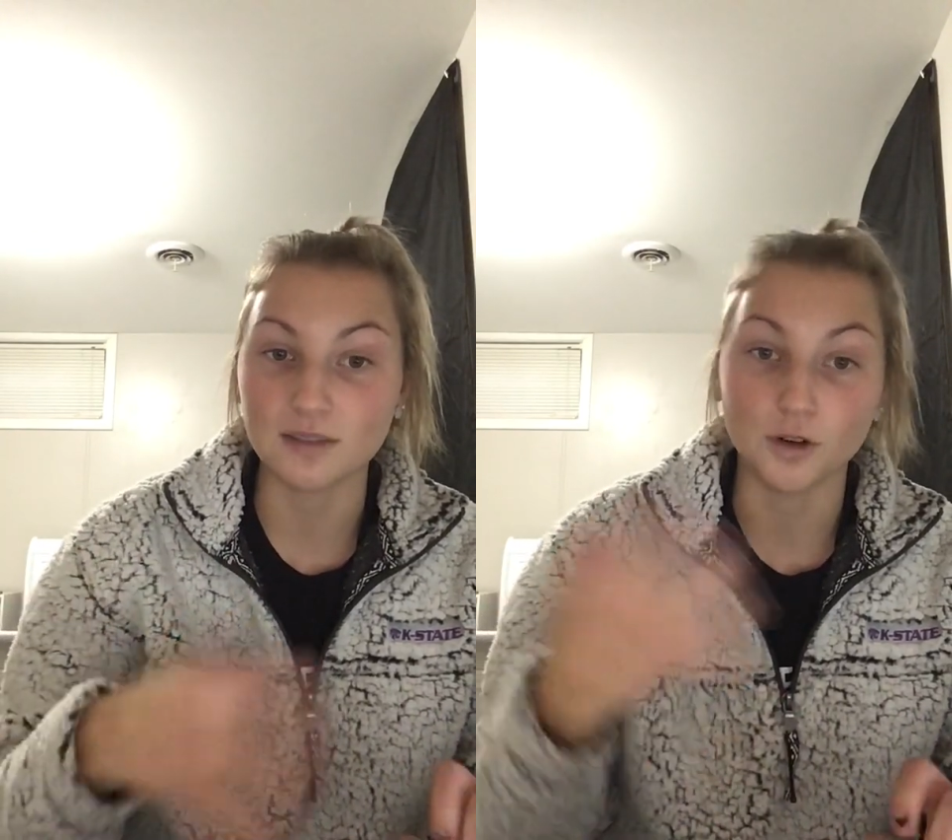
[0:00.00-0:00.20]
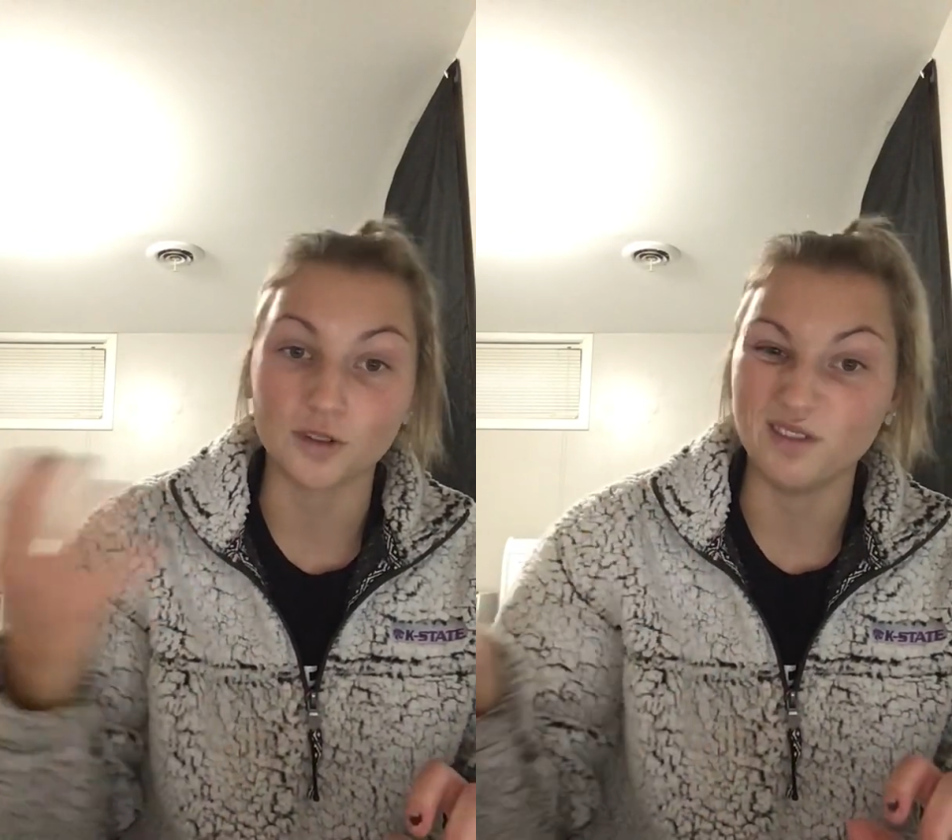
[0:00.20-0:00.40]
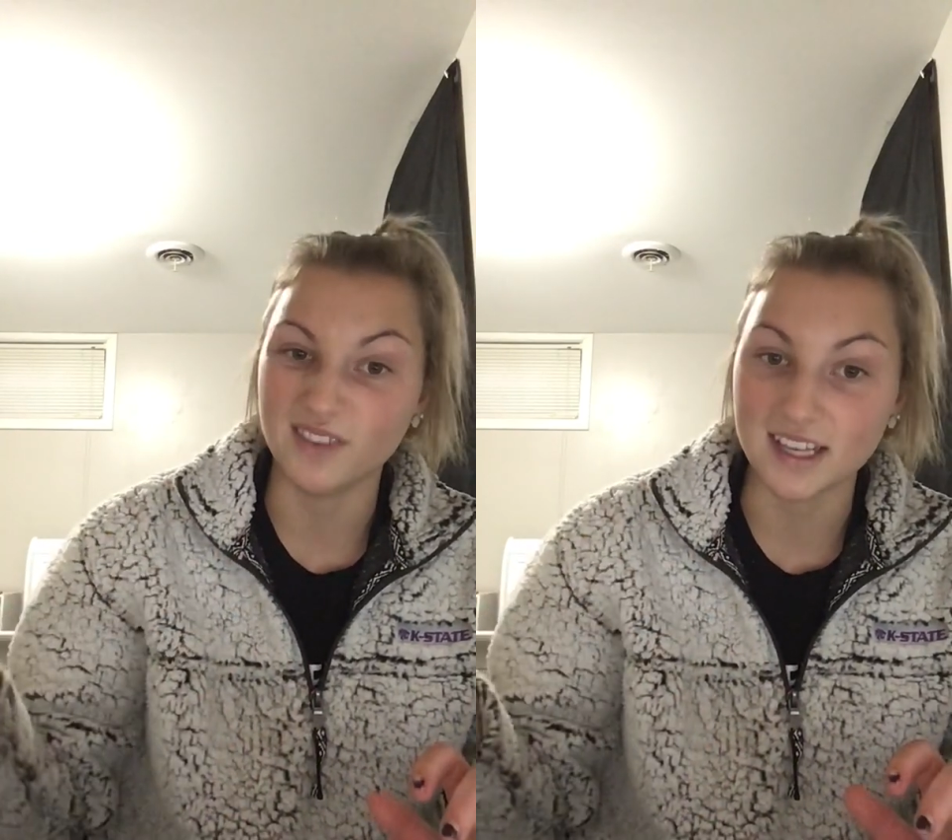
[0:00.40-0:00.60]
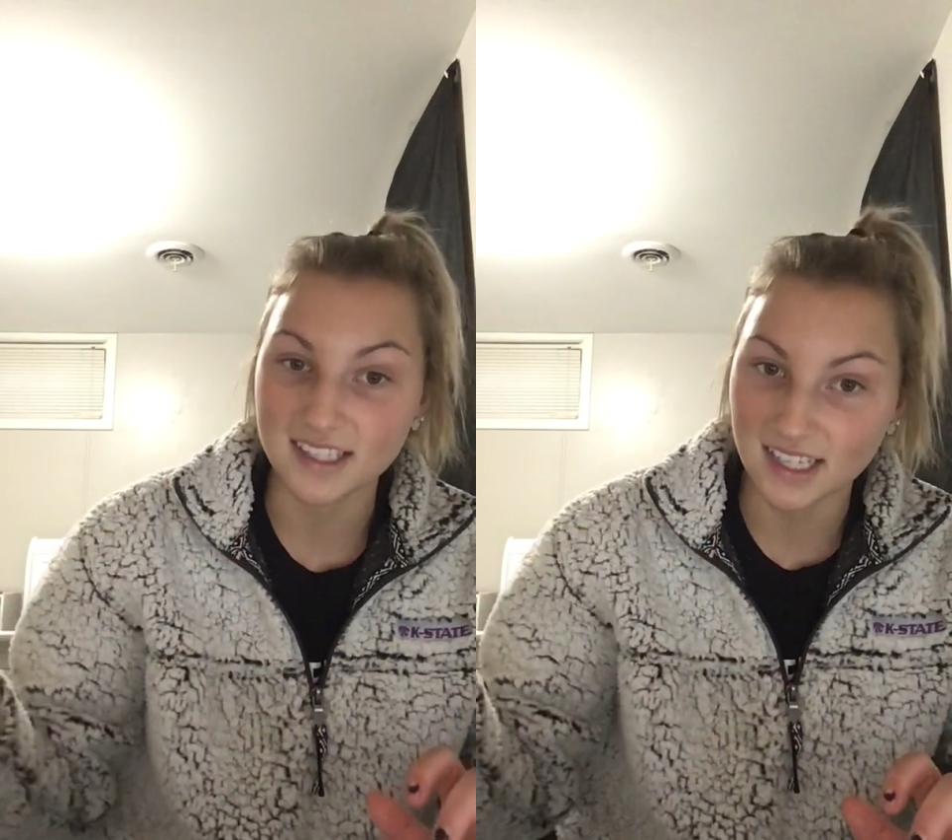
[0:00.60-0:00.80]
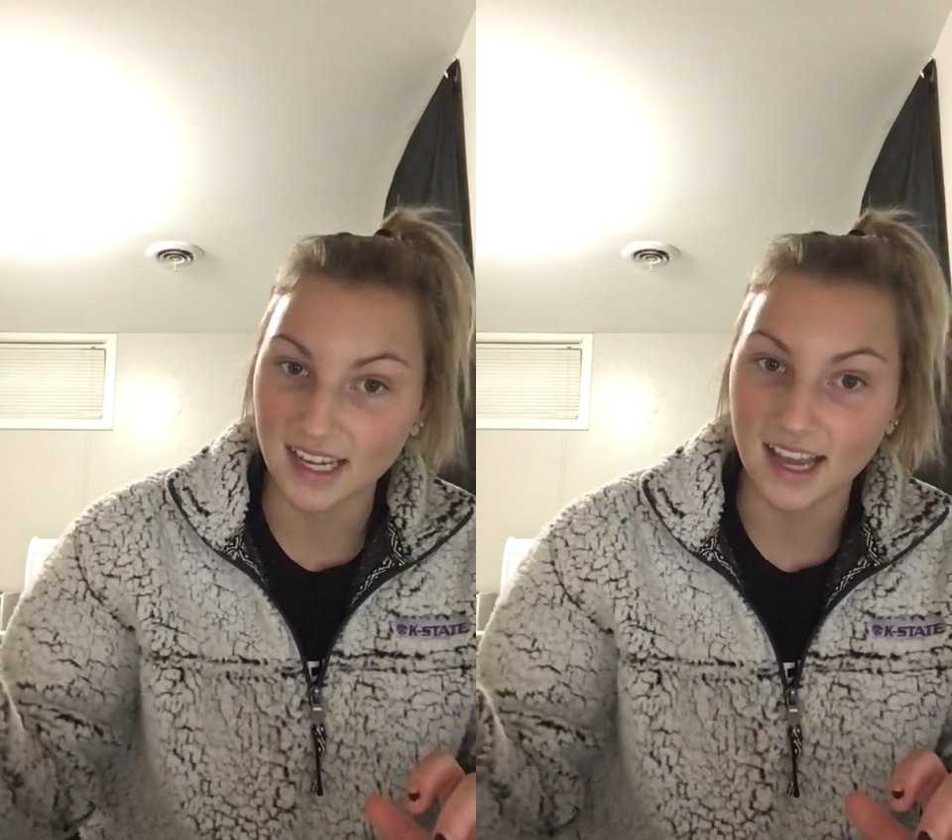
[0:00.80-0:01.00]
more to
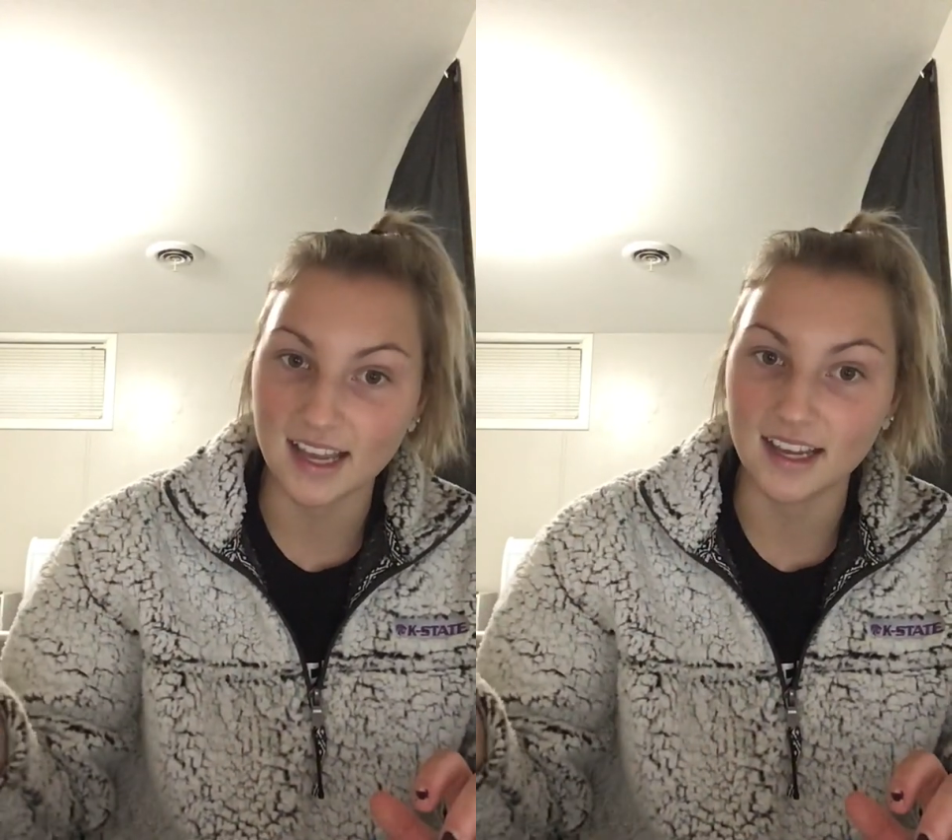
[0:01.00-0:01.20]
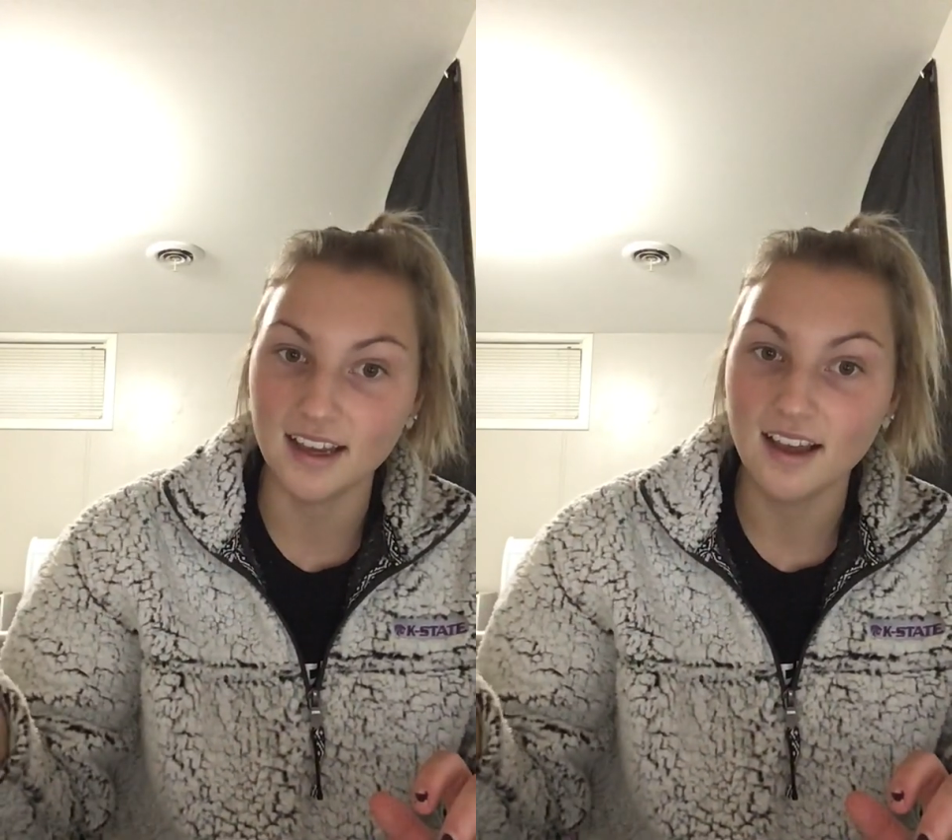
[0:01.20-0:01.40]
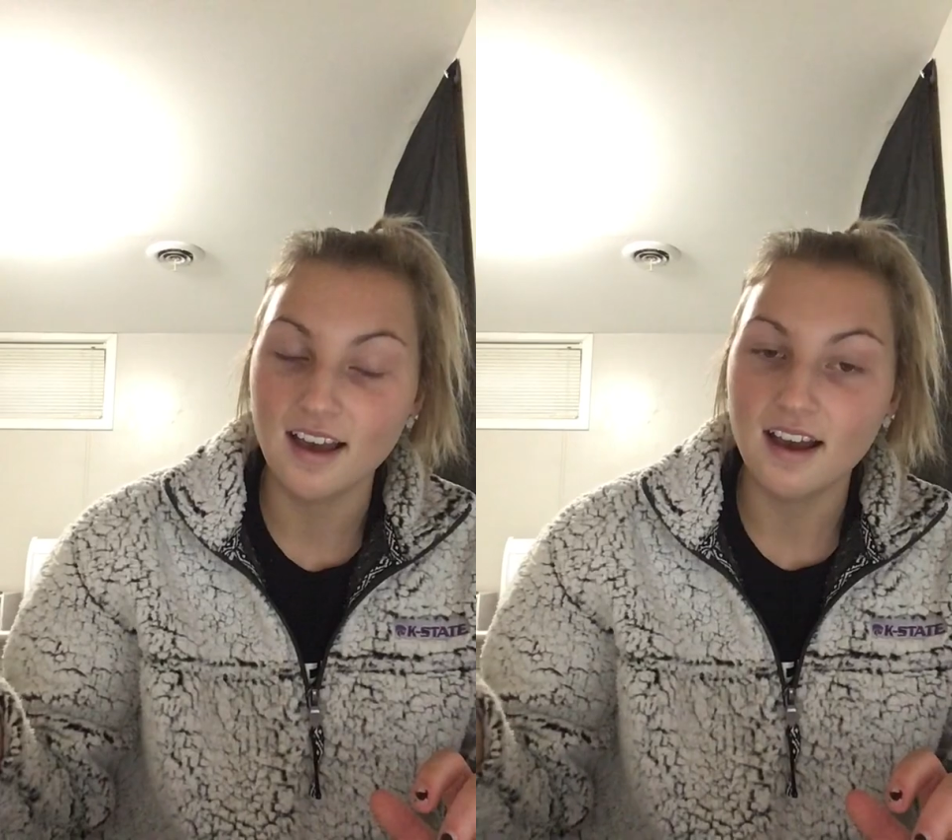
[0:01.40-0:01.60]
investigate.